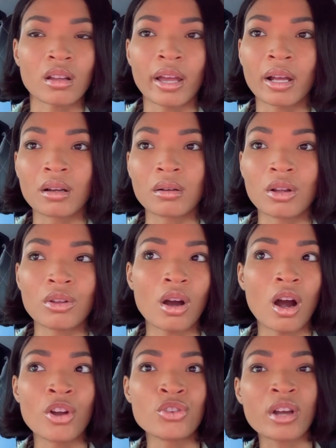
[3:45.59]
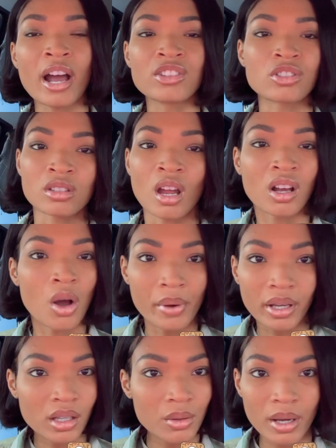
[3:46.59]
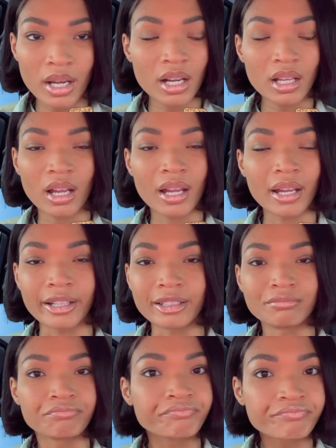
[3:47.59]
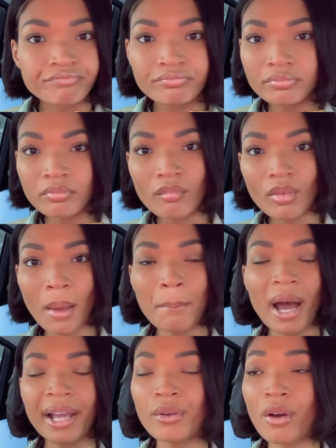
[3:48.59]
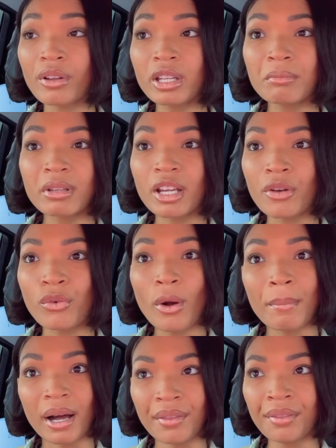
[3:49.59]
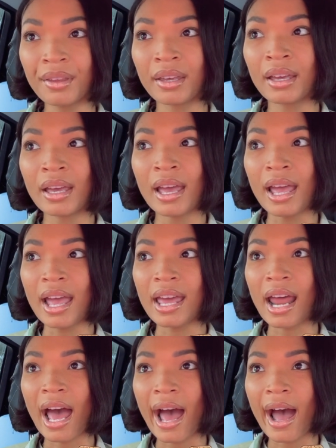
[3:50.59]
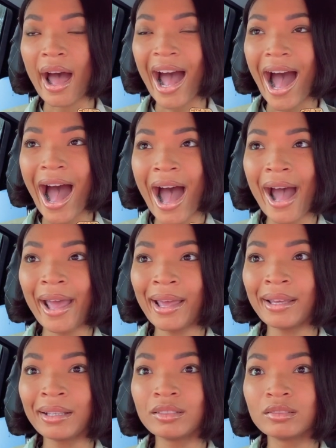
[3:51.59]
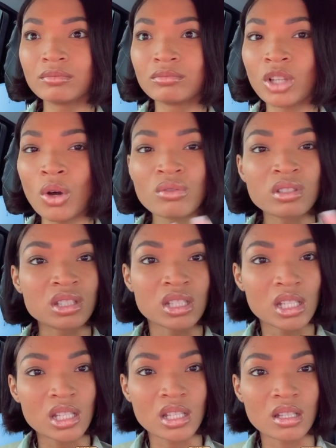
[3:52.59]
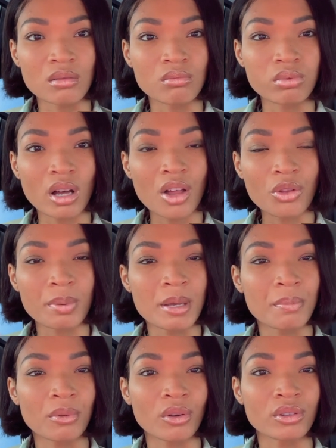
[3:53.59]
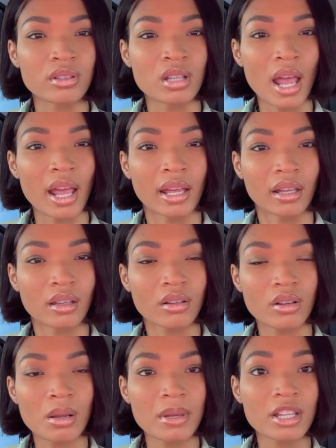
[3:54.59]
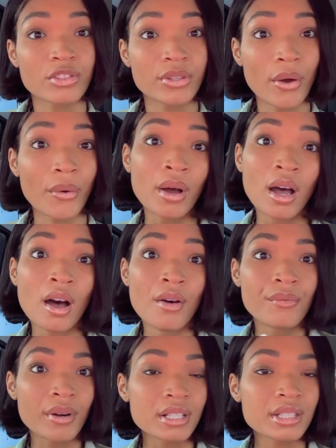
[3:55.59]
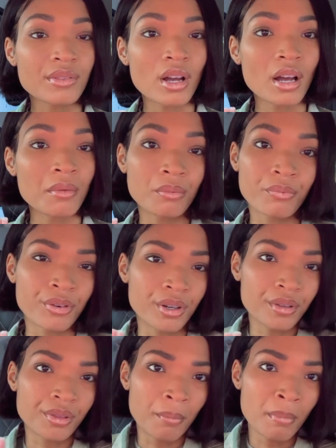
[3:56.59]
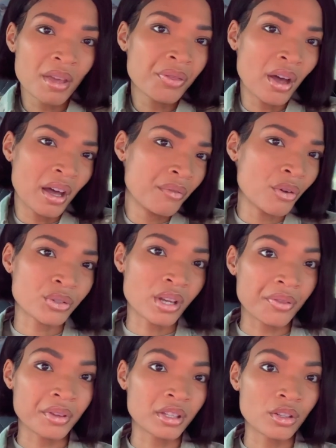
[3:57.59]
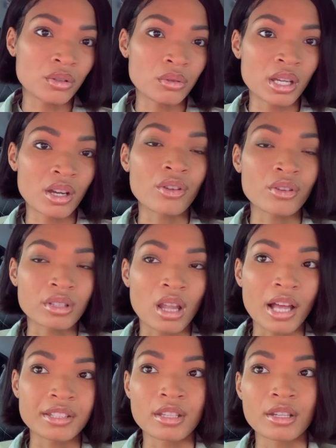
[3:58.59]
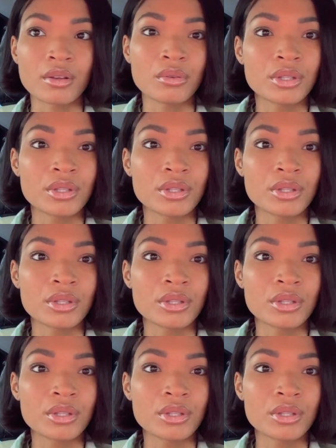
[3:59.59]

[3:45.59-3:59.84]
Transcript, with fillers: Like, are you guys just not going anywhere? Like, mind you, I've only been here for a month. And I don't see what other people are saying, you know what I mean? So first of all, for the myth of there's nothing to do here, there's lots to do.